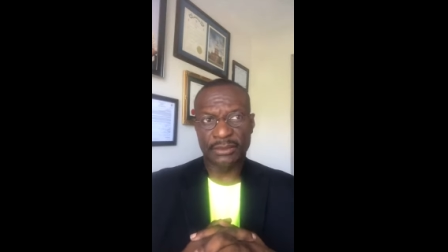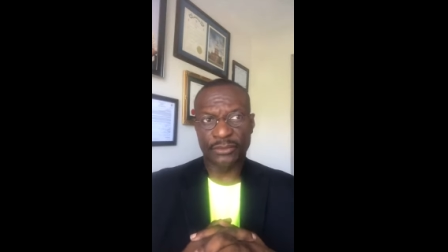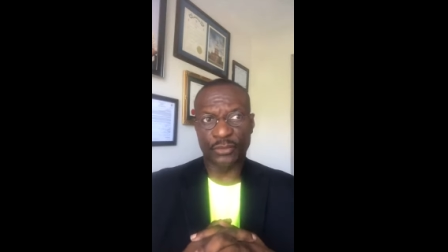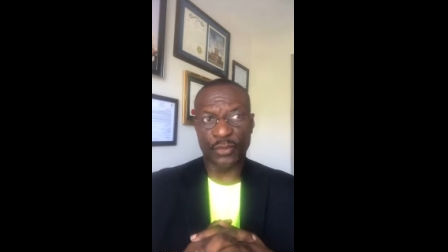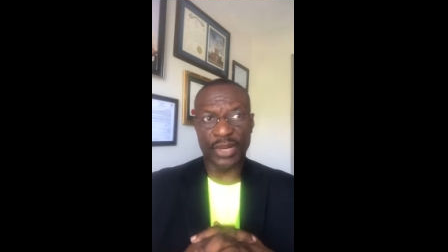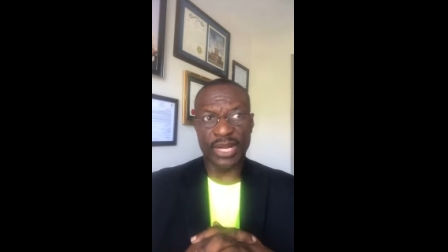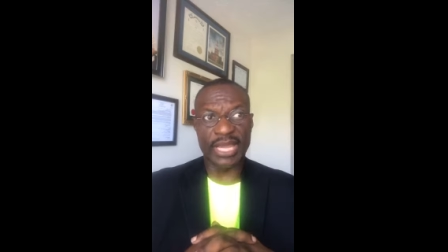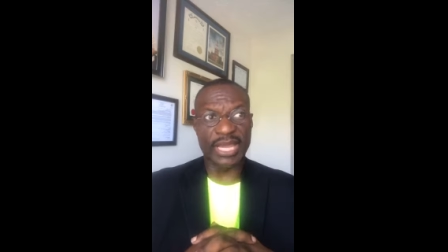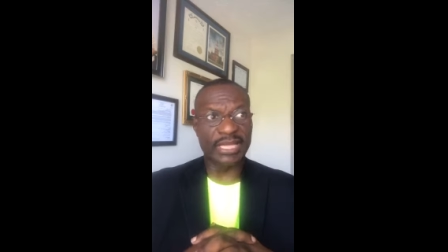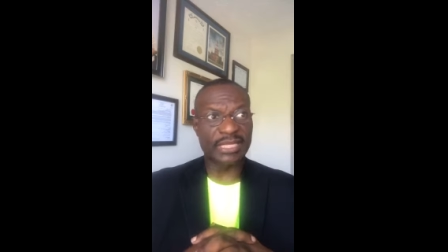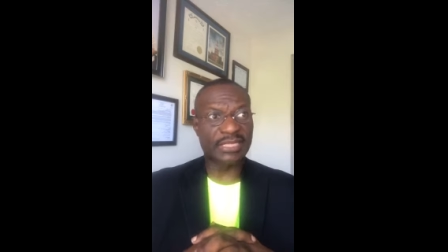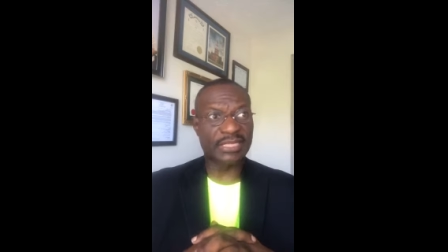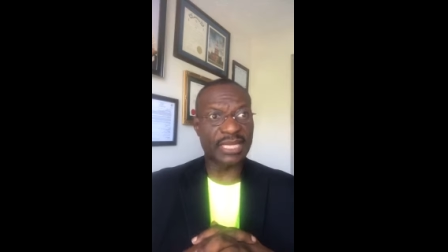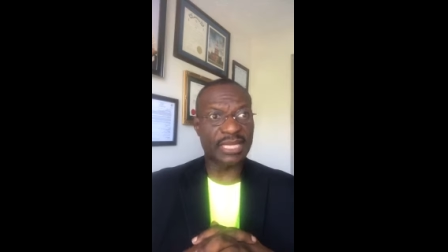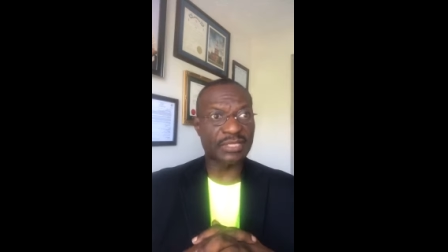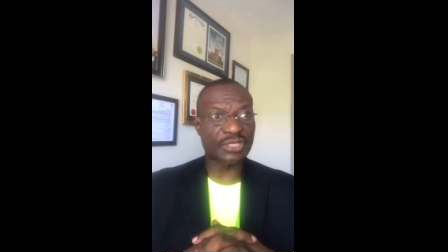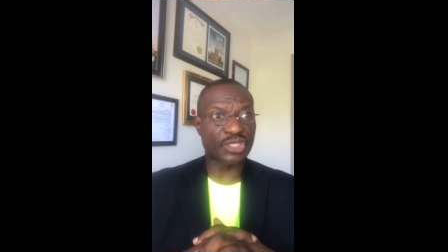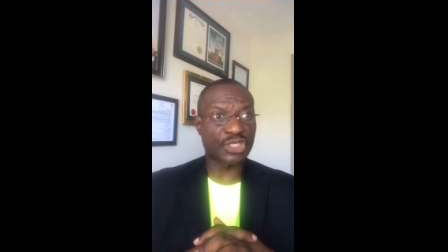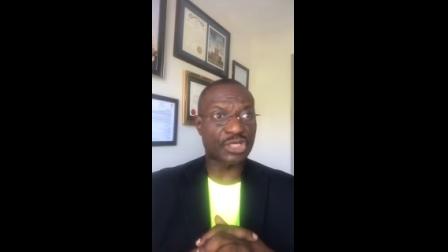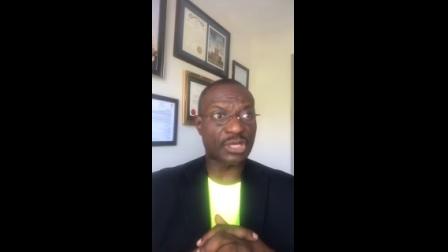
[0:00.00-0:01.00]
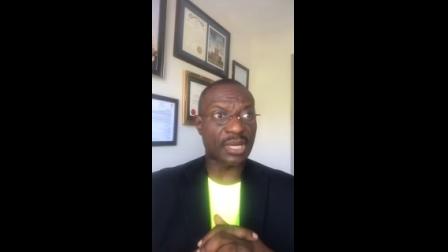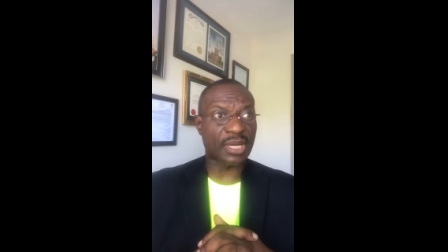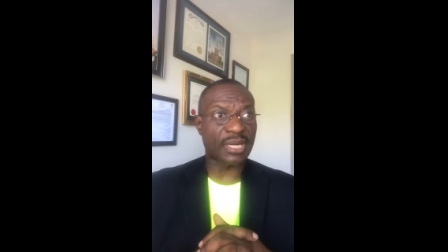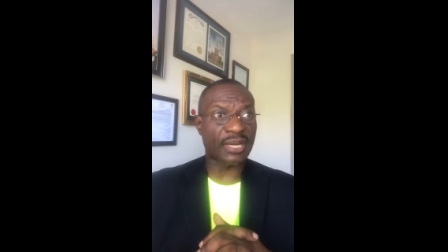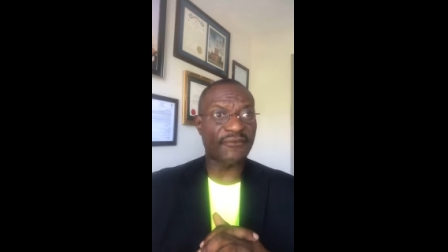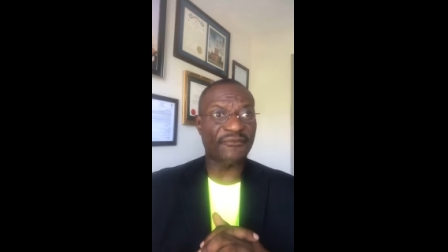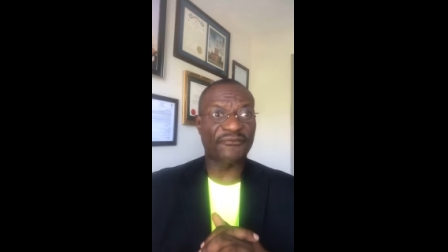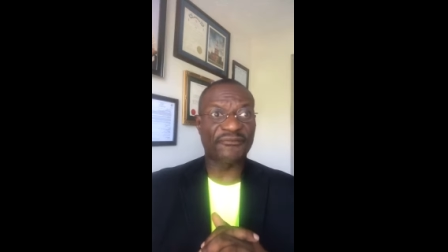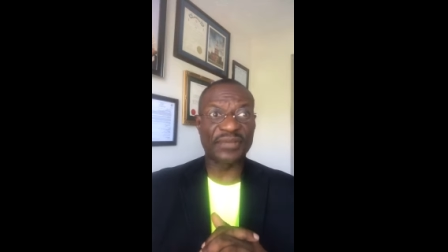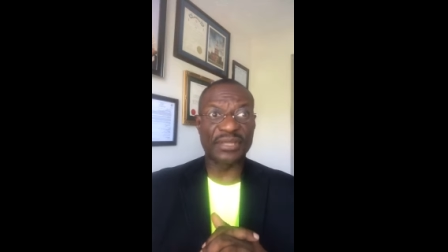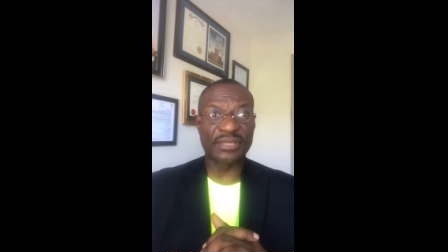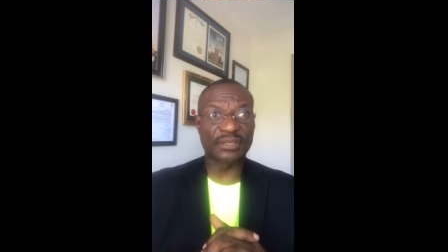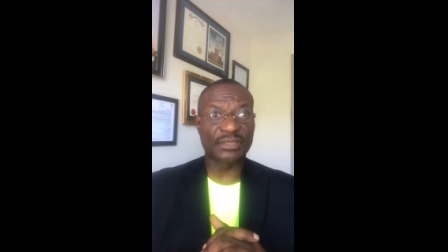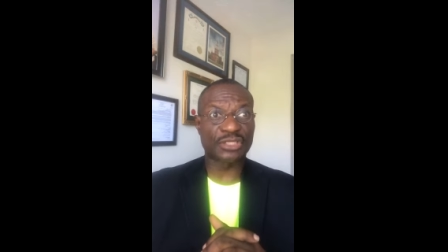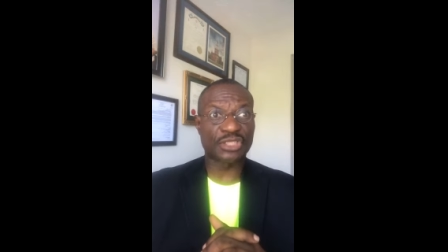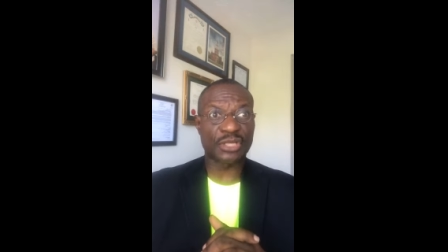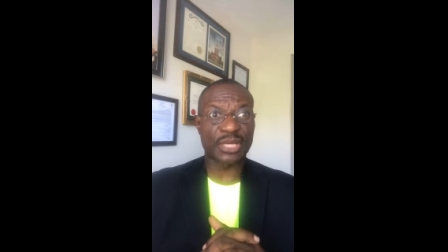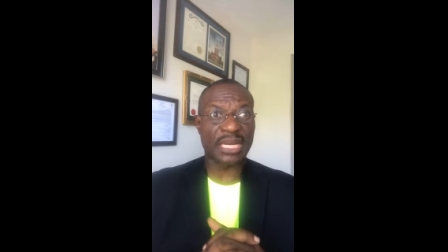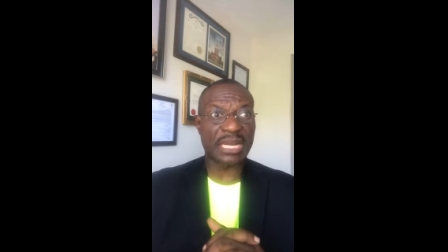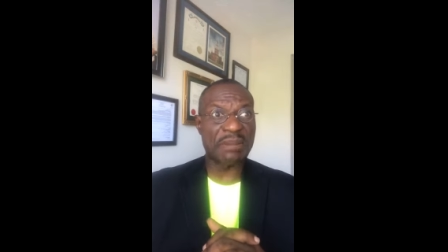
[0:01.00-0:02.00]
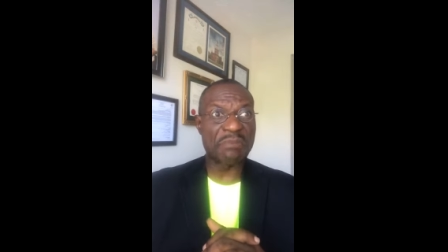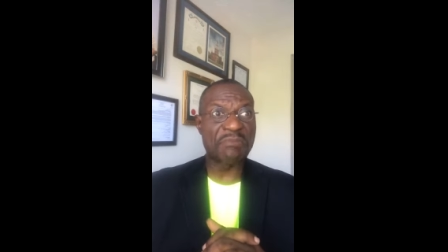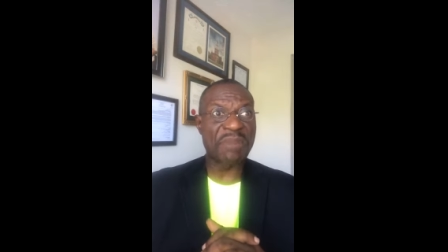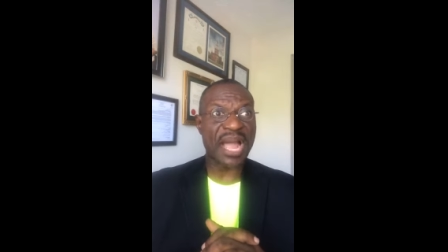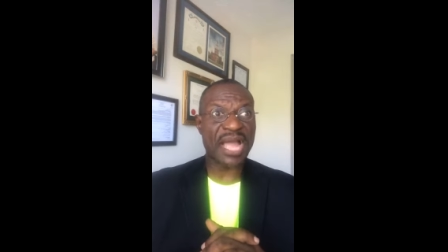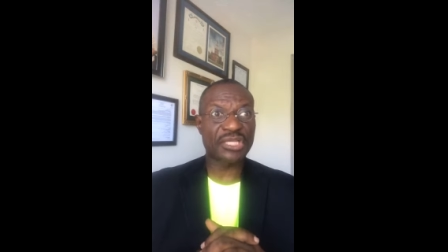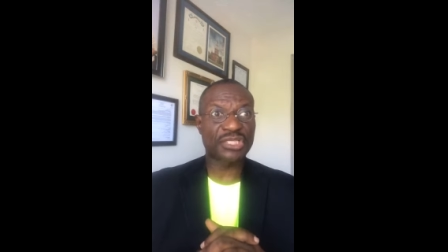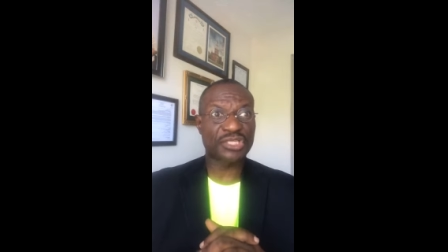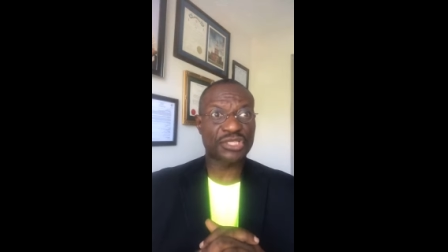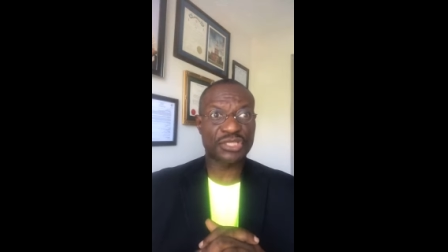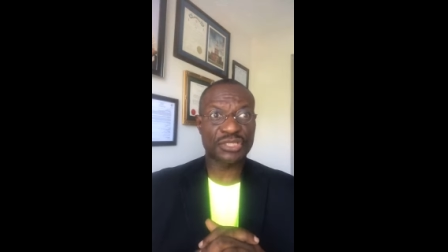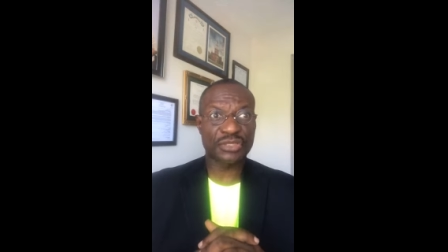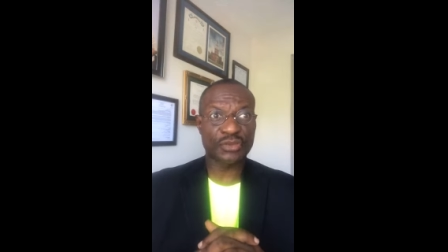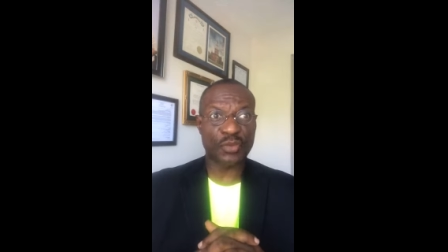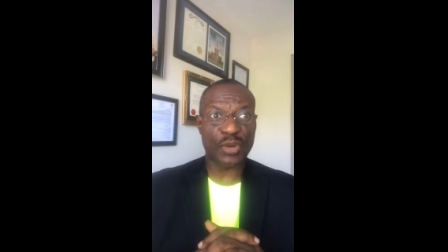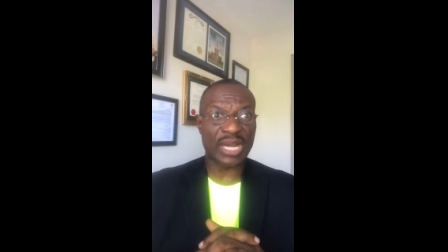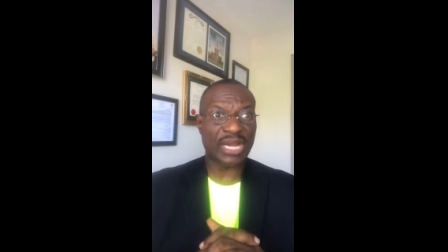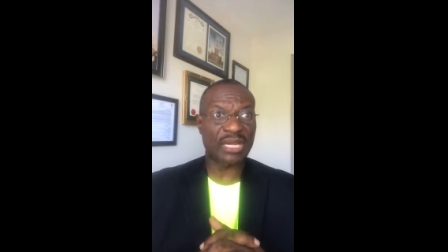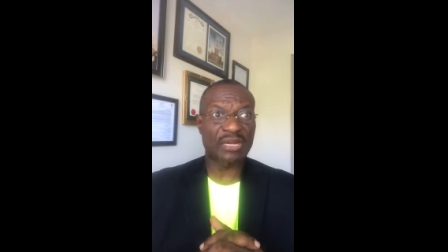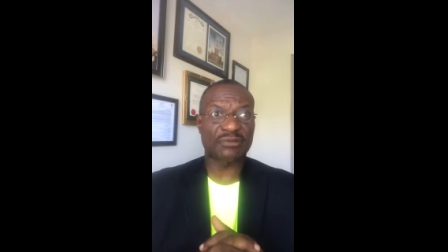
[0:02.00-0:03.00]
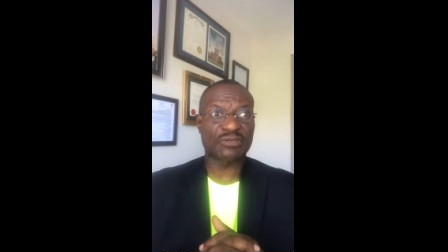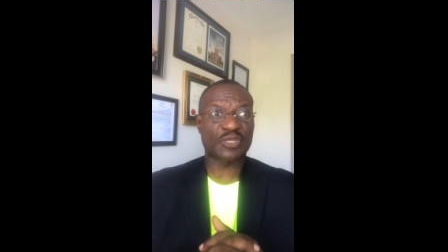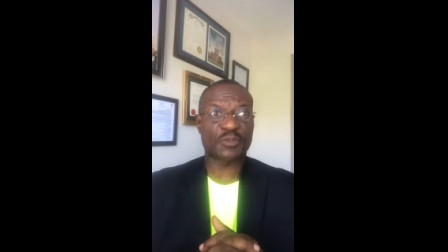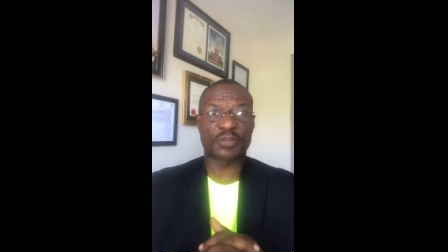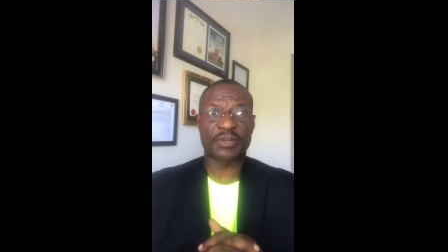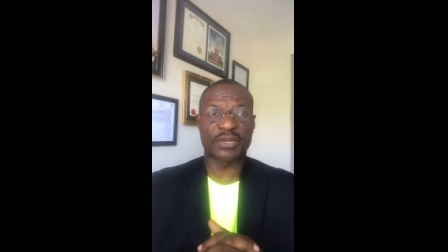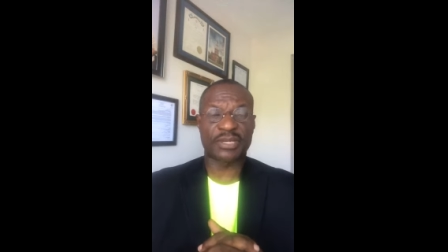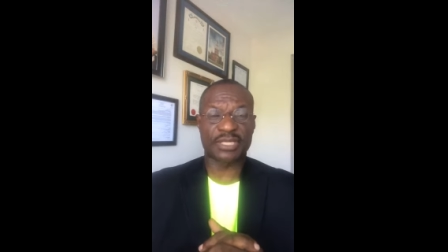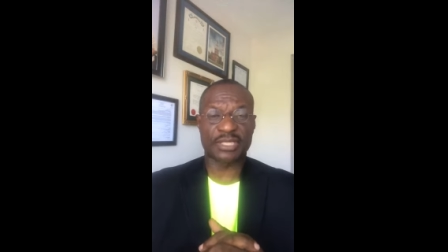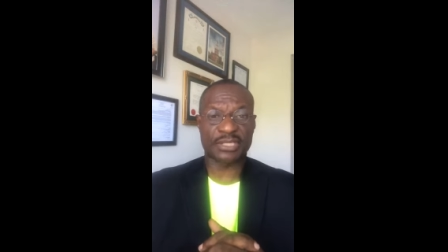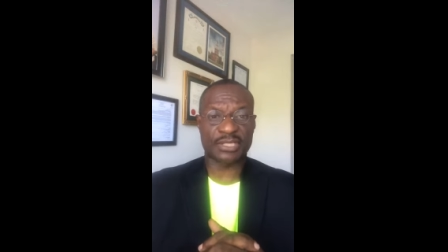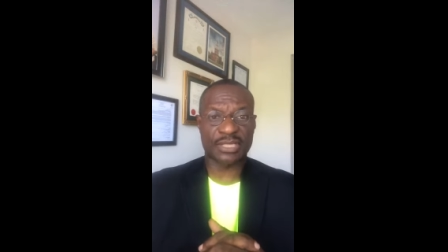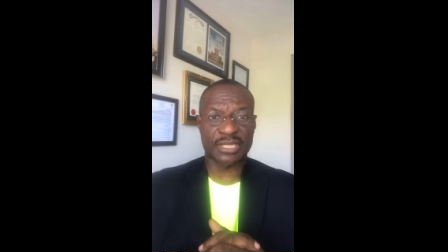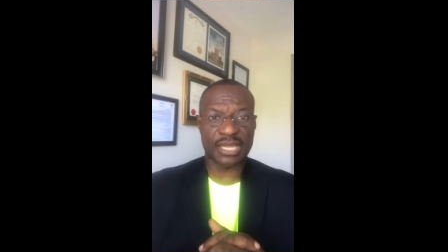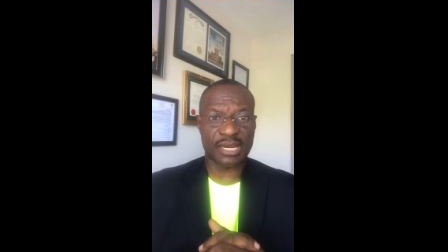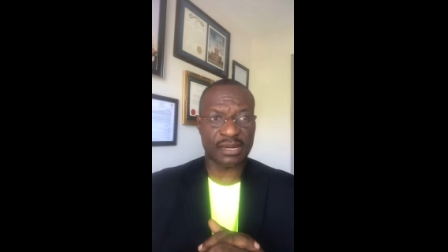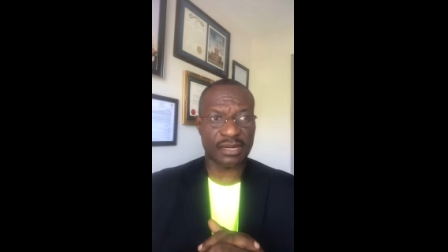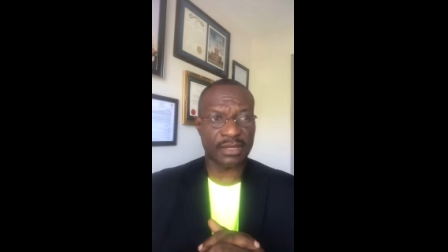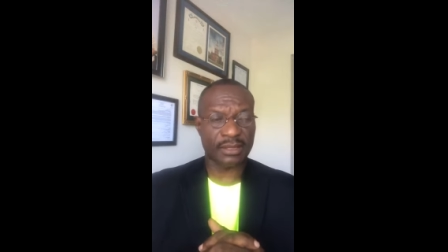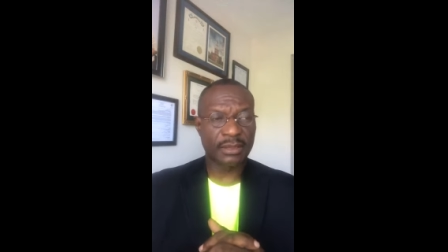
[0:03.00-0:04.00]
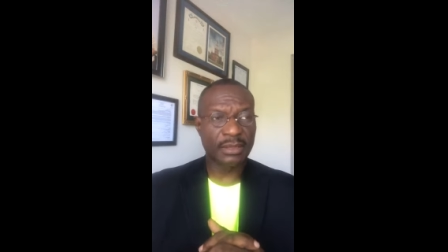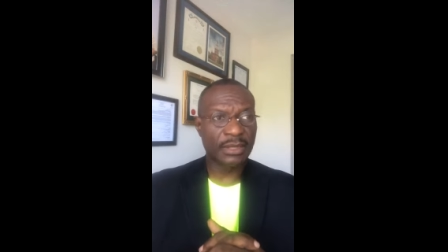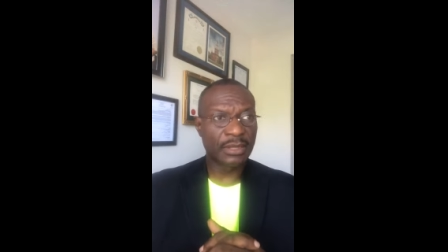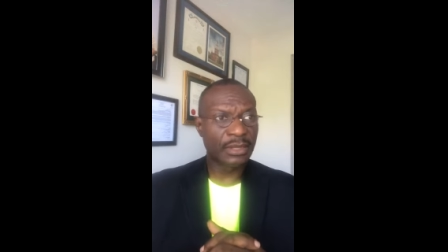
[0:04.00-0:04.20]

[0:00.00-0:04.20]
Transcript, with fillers: Whether it's a soccer field, soccer match, what kind of spirit is there?